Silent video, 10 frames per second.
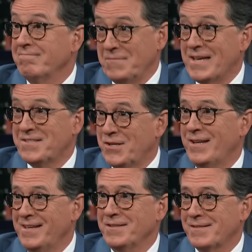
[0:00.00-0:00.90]
yes, it
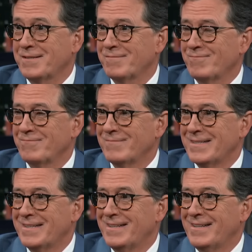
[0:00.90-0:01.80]
is. Okay,
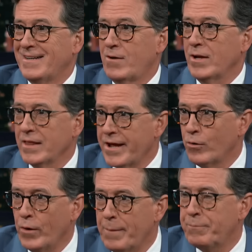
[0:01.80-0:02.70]
okay, All right, let her
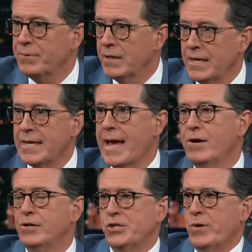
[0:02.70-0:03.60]
rip. He can't
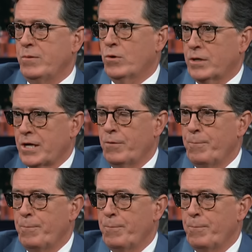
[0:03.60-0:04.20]
hurt you anymore. Go.